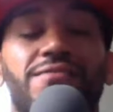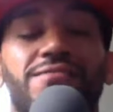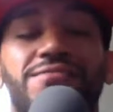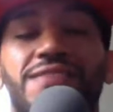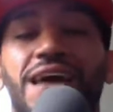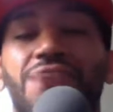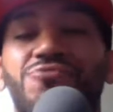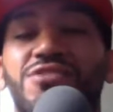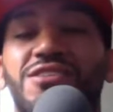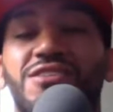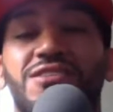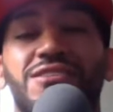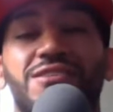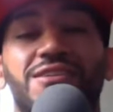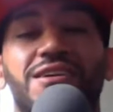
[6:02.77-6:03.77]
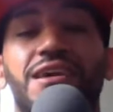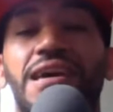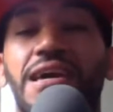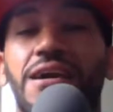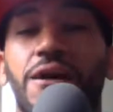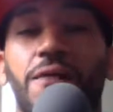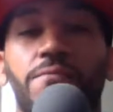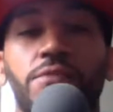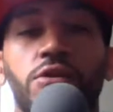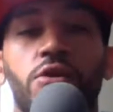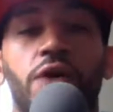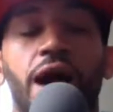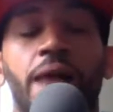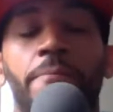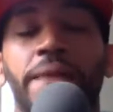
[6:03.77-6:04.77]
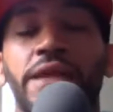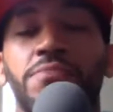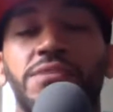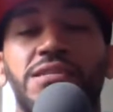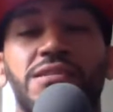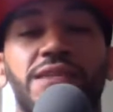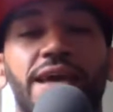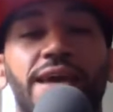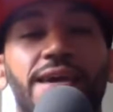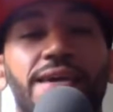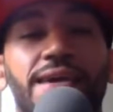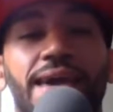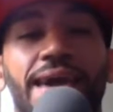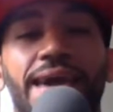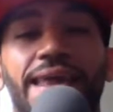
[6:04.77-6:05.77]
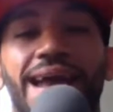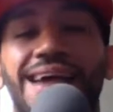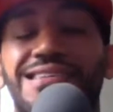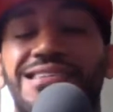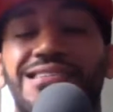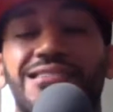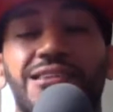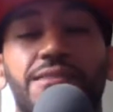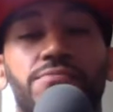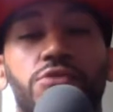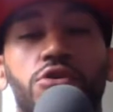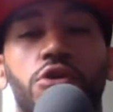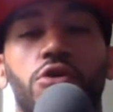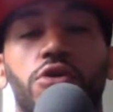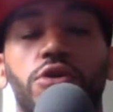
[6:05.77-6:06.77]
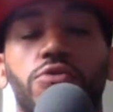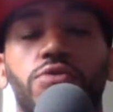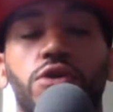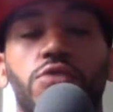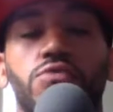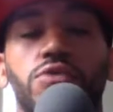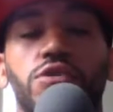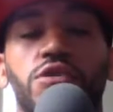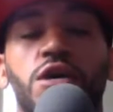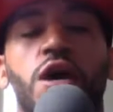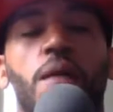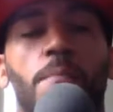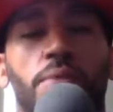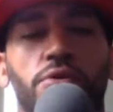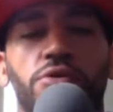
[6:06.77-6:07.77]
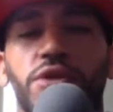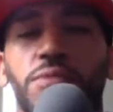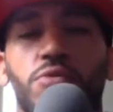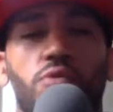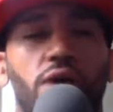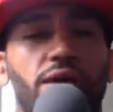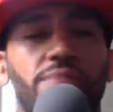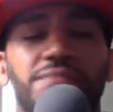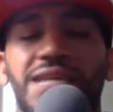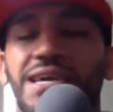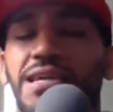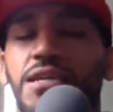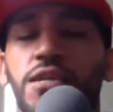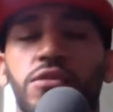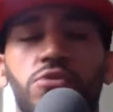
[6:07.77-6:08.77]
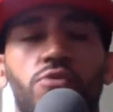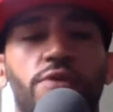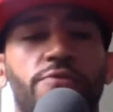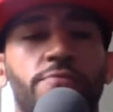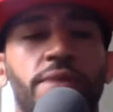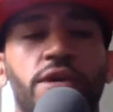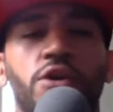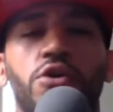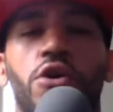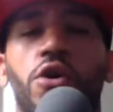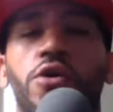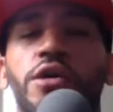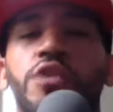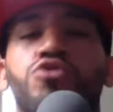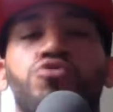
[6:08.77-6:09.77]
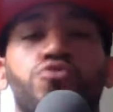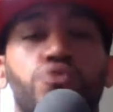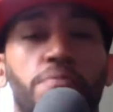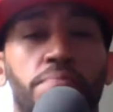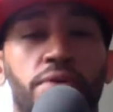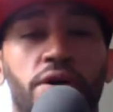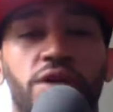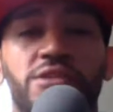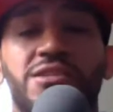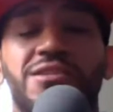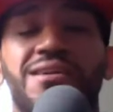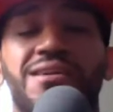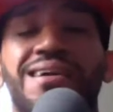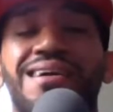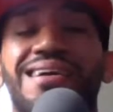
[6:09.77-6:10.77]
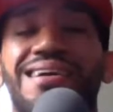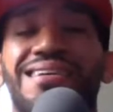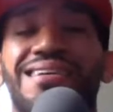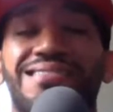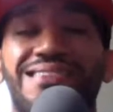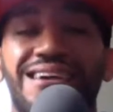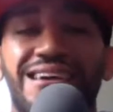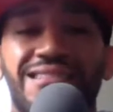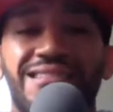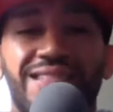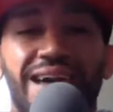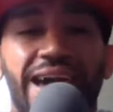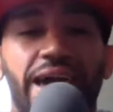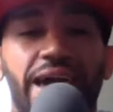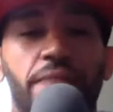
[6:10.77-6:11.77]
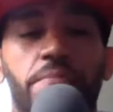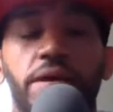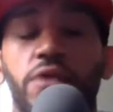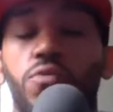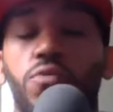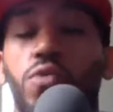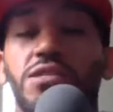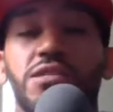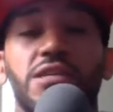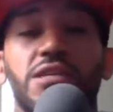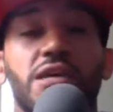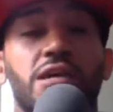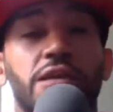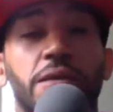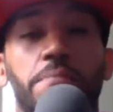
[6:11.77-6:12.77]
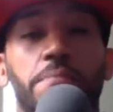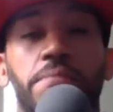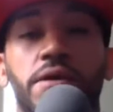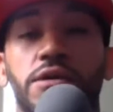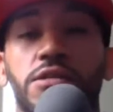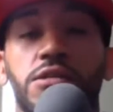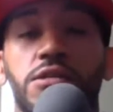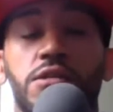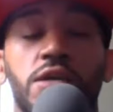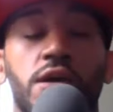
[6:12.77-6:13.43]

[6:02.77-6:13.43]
that was just a hiccup. I made a mistake and I slipped. It was. Don't get me wrong. I'm taking nothing away from Mickey Gall. He threw the punch. It did land, but it wasn't a clean punch.